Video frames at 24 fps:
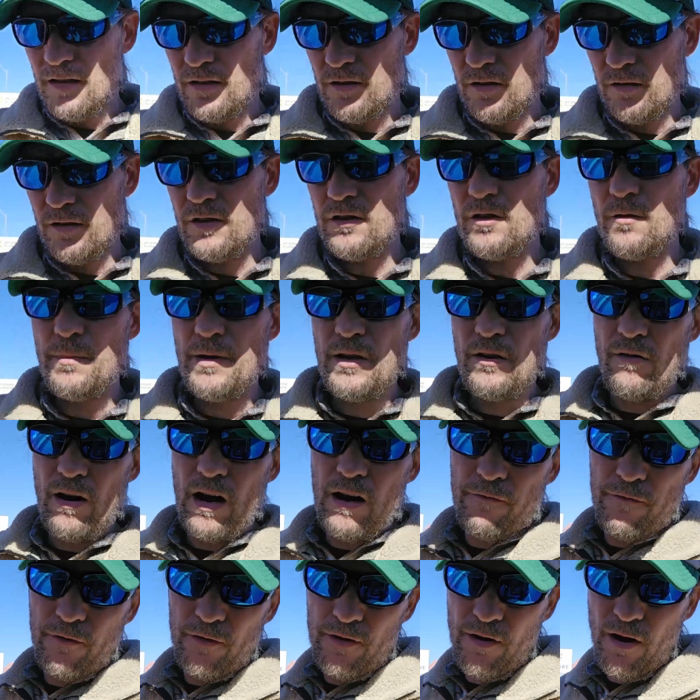So these would be
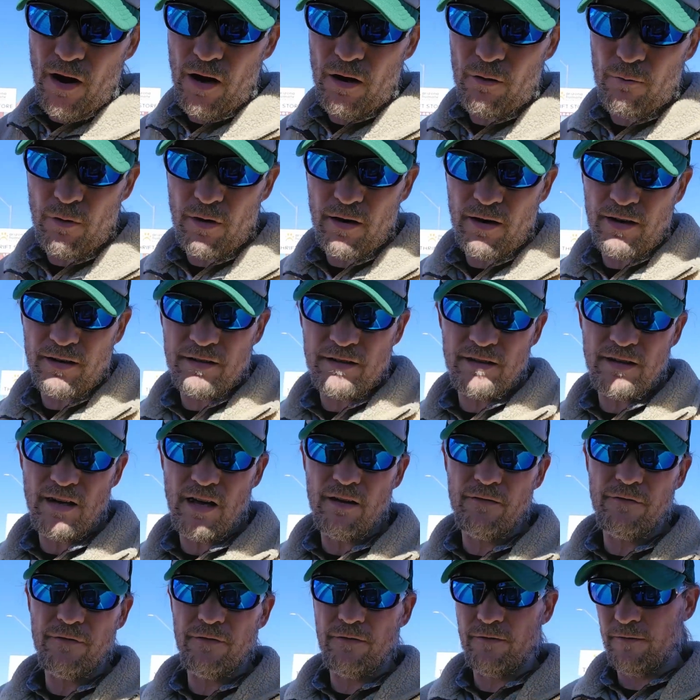great for yard work and
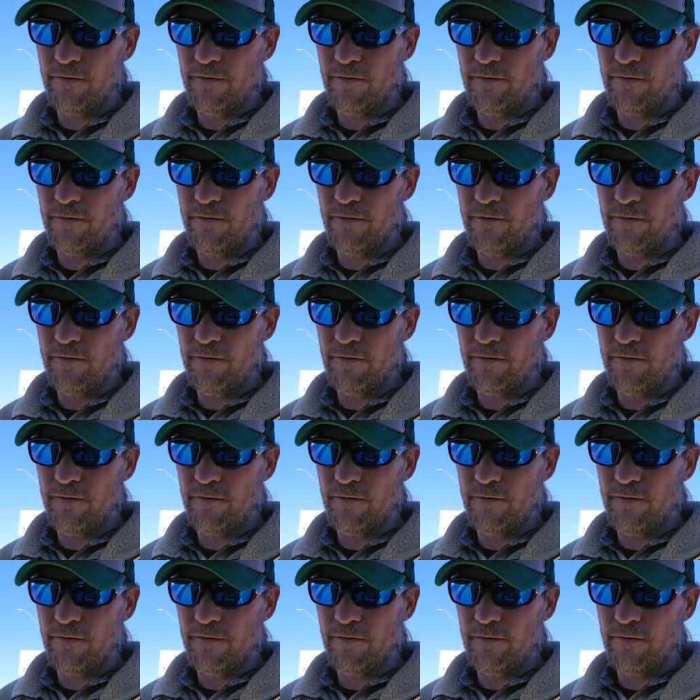stuff.